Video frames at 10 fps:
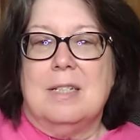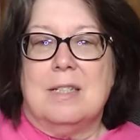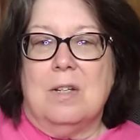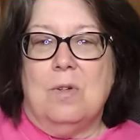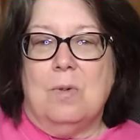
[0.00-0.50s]

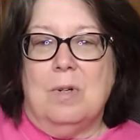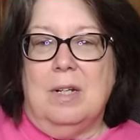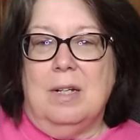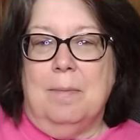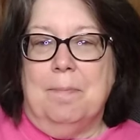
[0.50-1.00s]
So,
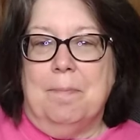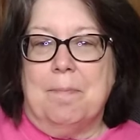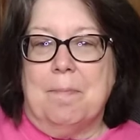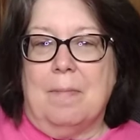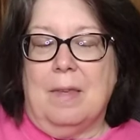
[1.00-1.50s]

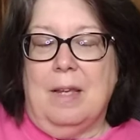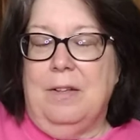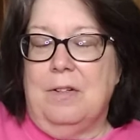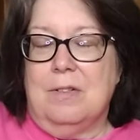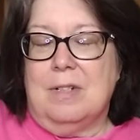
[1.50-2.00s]

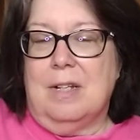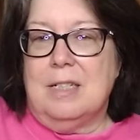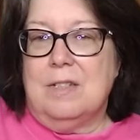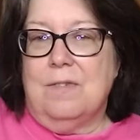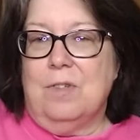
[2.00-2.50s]
and there's
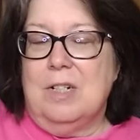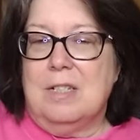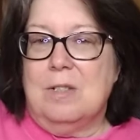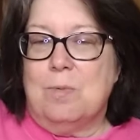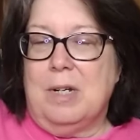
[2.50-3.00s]
lots of
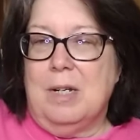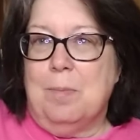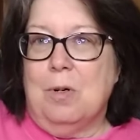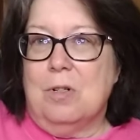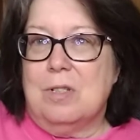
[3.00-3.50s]
reasons why a
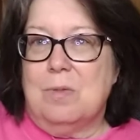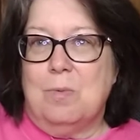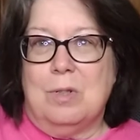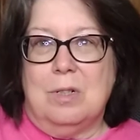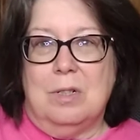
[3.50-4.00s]
person
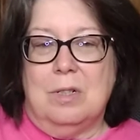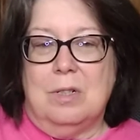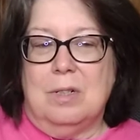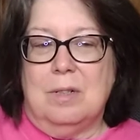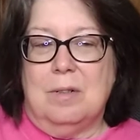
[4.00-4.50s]

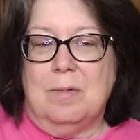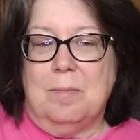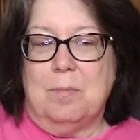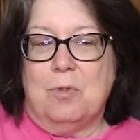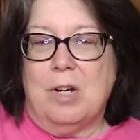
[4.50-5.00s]
would
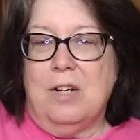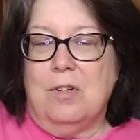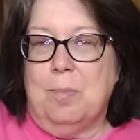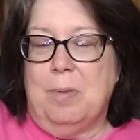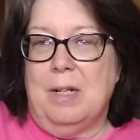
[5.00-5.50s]
try
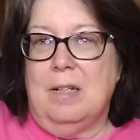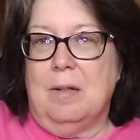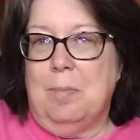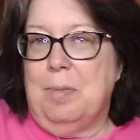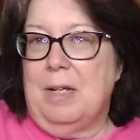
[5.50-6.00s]
to
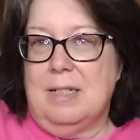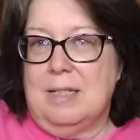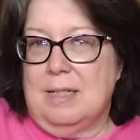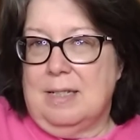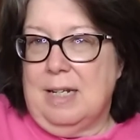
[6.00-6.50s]
apply
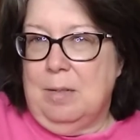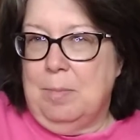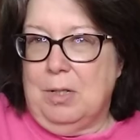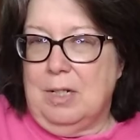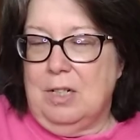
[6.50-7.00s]

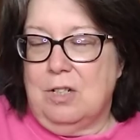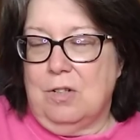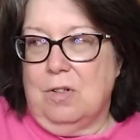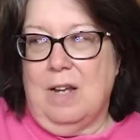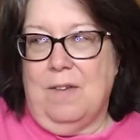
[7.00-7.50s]
sustainability to
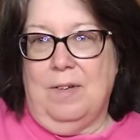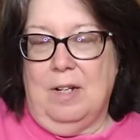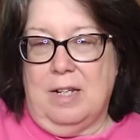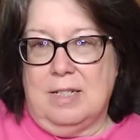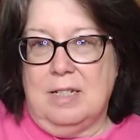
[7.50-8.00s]
their life
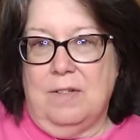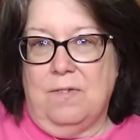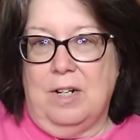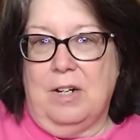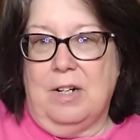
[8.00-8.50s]
in lots of
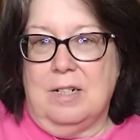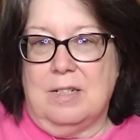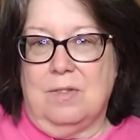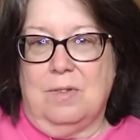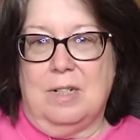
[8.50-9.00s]
different
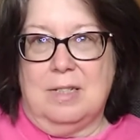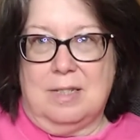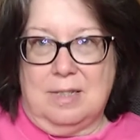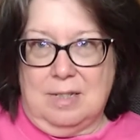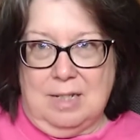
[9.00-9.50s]
areas. So
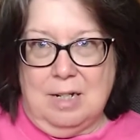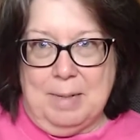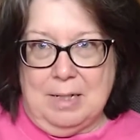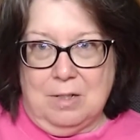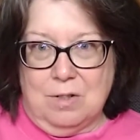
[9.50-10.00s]
let's think
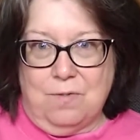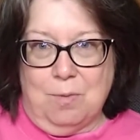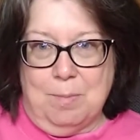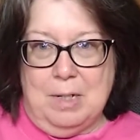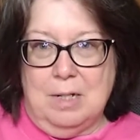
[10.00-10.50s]
about those
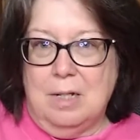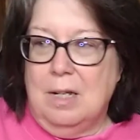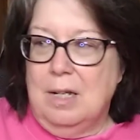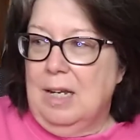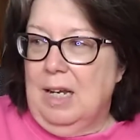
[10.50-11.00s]
for a minute.
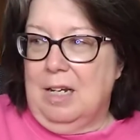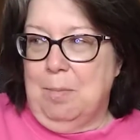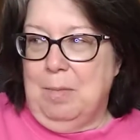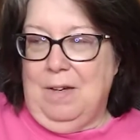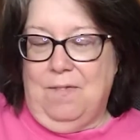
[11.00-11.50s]
It
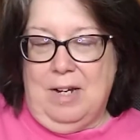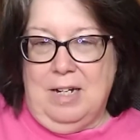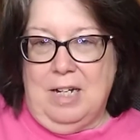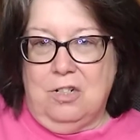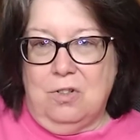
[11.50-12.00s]
can be
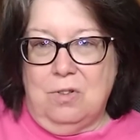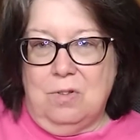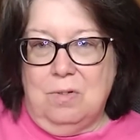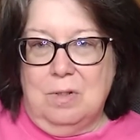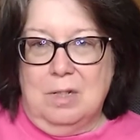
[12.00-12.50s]
financial.